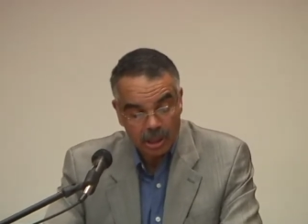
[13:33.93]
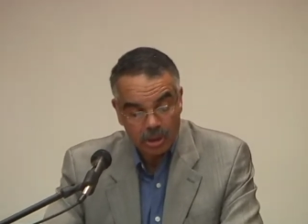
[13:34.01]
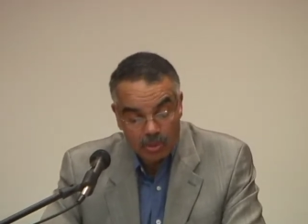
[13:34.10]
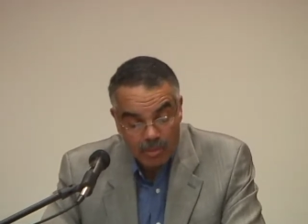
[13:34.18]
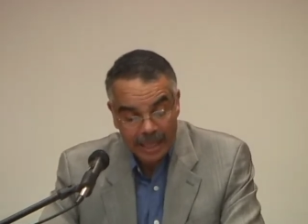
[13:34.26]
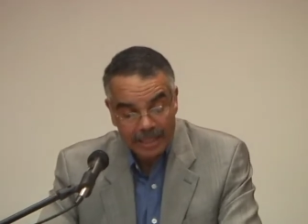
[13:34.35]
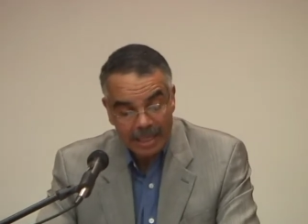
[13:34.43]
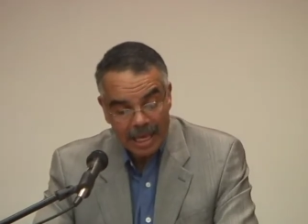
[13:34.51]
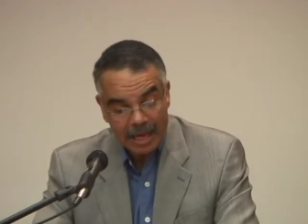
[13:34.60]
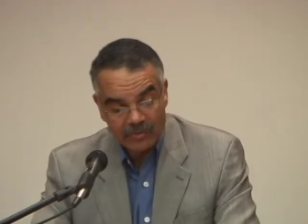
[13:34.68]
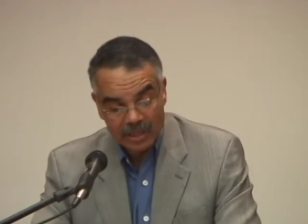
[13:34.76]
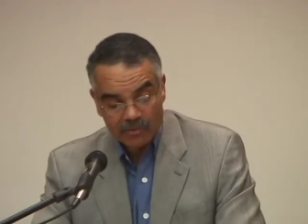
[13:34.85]
you might
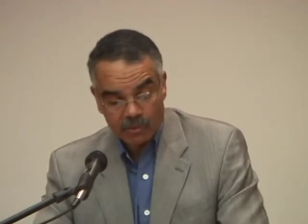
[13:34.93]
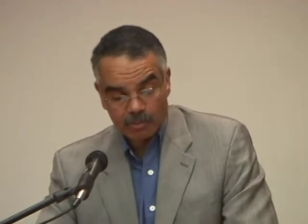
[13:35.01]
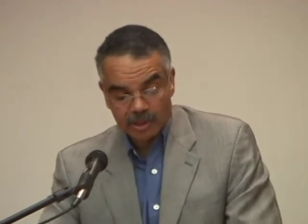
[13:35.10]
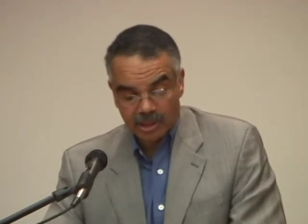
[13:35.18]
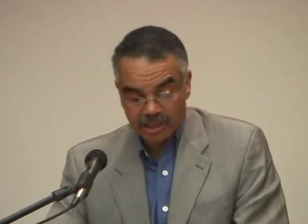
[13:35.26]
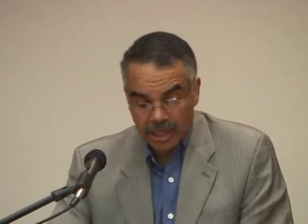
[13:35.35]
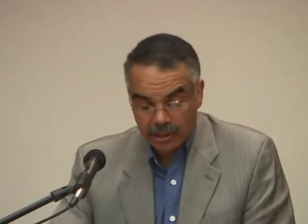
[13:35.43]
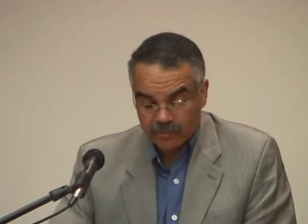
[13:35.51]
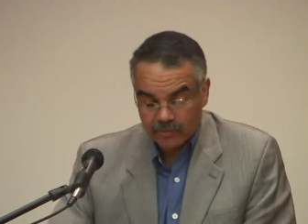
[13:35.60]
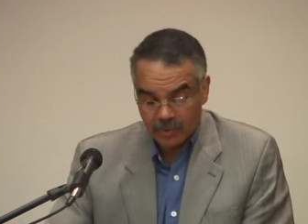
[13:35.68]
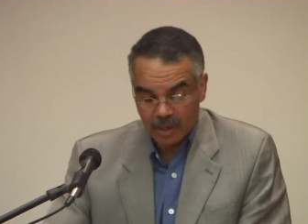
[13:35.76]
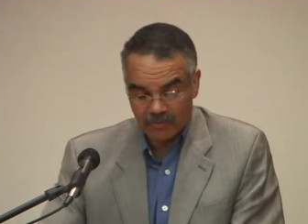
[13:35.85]
have even been scared
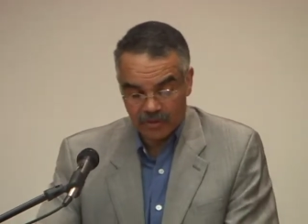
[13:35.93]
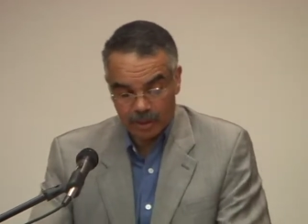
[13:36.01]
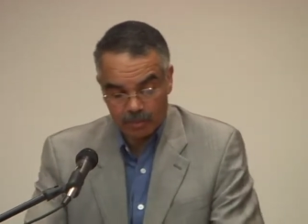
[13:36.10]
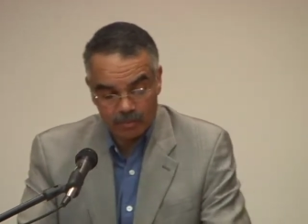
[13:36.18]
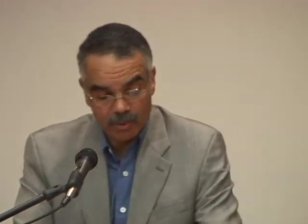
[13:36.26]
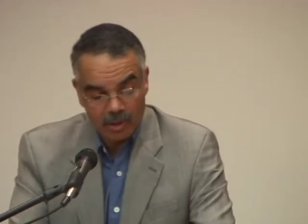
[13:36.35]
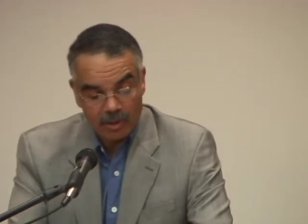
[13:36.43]
of him,